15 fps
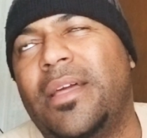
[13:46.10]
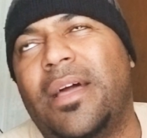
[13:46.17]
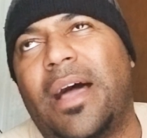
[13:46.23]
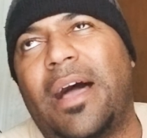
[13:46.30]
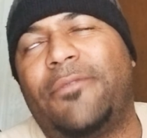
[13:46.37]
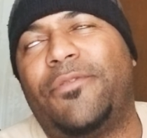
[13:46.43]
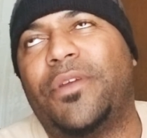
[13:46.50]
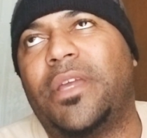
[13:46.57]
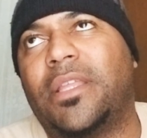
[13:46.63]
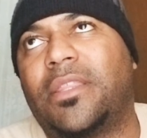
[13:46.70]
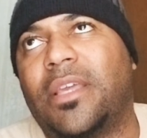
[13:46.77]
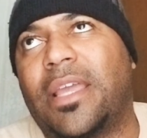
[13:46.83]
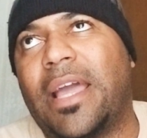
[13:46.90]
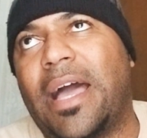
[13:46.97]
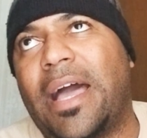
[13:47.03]
I forget
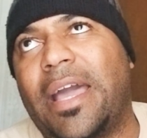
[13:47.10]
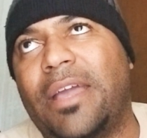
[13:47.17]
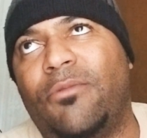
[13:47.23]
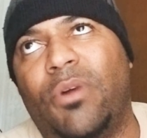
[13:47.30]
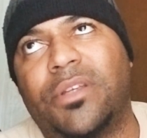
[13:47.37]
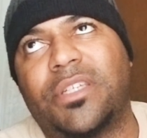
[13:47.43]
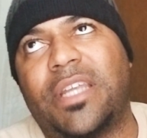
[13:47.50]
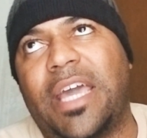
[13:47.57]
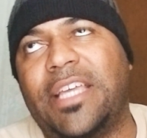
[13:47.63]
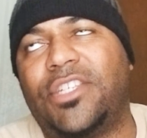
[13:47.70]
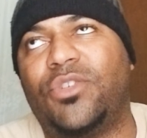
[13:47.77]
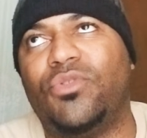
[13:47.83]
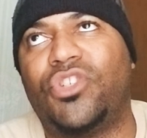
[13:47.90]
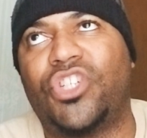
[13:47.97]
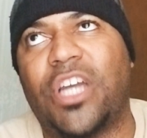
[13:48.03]
the guy. It wasn't
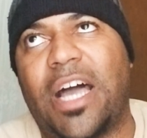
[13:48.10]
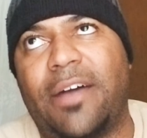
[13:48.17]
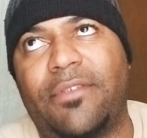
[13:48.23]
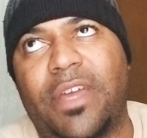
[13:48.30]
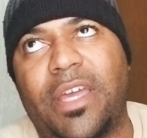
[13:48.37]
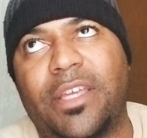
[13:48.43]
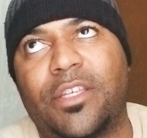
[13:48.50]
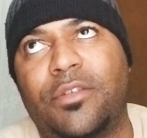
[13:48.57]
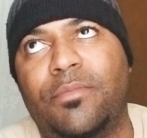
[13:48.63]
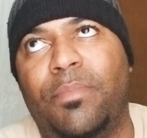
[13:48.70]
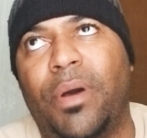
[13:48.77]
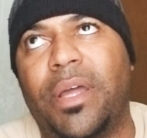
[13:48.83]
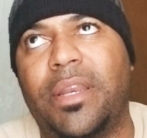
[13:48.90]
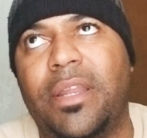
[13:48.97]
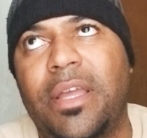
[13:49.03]
Jesus Chavez,
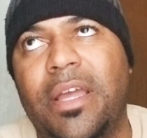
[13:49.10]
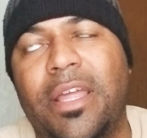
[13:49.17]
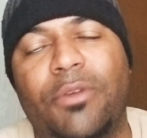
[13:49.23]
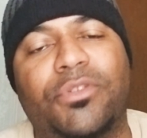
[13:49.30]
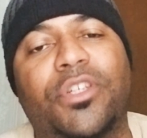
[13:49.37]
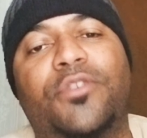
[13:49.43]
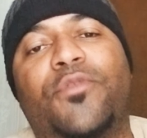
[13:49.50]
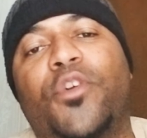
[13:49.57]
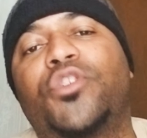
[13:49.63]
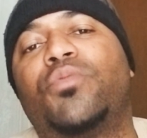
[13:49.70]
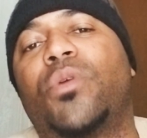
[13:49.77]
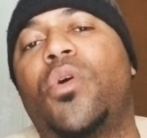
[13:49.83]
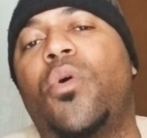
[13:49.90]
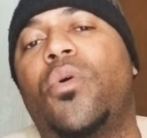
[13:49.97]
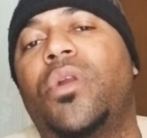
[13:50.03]
but it was his first
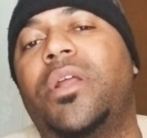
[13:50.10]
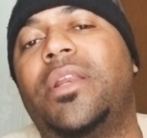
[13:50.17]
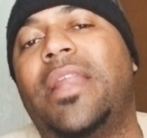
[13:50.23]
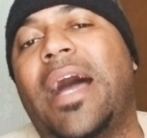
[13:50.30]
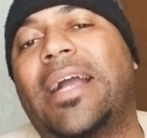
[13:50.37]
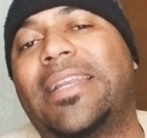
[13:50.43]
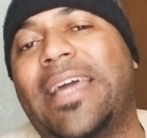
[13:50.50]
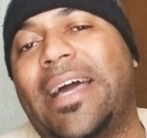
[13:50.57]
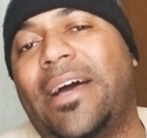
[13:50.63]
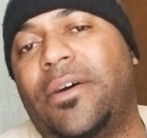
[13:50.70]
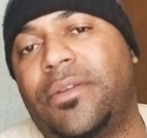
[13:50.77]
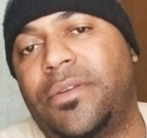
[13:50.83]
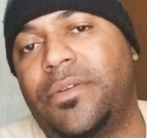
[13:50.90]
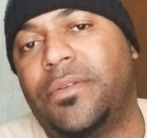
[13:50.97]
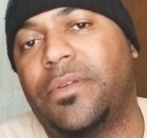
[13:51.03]
recorded knockdown.
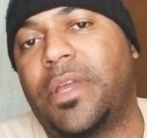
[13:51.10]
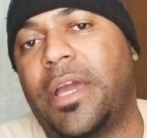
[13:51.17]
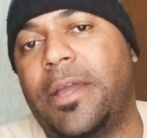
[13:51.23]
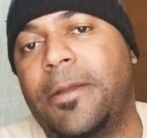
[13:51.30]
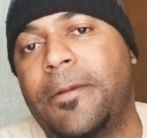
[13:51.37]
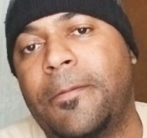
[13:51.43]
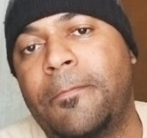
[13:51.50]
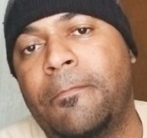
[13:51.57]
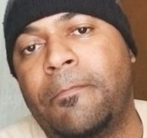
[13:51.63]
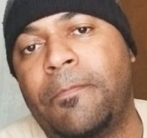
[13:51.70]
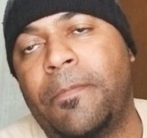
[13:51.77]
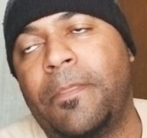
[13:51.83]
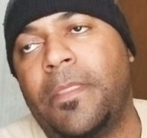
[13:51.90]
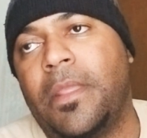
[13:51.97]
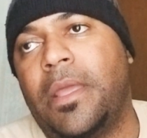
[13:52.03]
Okay.
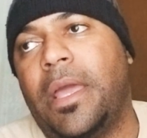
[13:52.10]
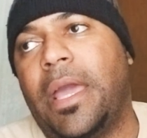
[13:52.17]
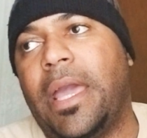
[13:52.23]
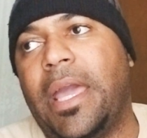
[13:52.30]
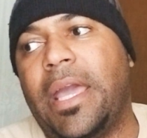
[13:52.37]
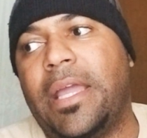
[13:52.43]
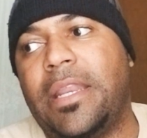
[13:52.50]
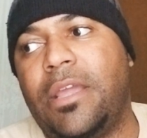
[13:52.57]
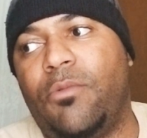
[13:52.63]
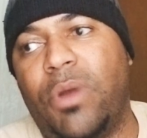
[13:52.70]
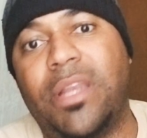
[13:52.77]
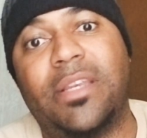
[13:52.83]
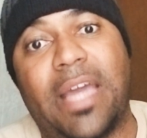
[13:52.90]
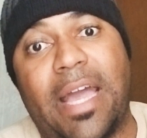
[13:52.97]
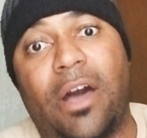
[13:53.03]
And he
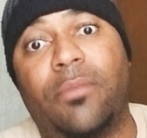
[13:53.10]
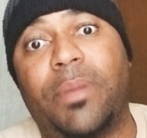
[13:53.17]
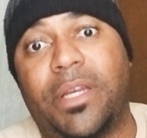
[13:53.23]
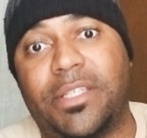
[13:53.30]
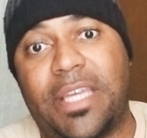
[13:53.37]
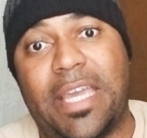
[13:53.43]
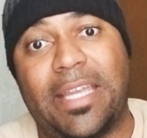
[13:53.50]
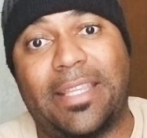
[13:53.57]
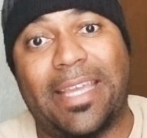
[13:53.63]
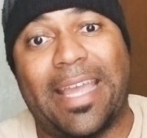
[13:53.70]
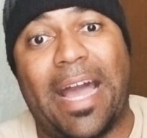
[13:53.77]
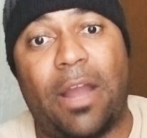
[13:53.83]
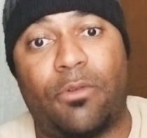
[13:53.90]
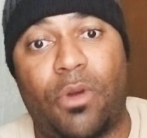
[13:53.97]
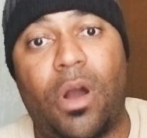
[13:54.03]
went down because he hit the
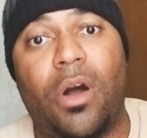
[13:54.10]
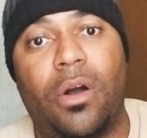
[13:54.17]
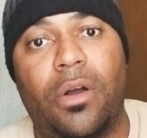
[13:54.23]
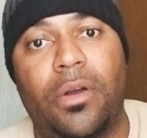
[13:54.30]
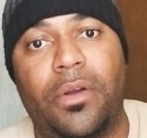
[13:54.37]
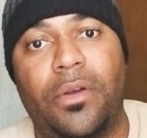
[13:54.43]
guy wrong.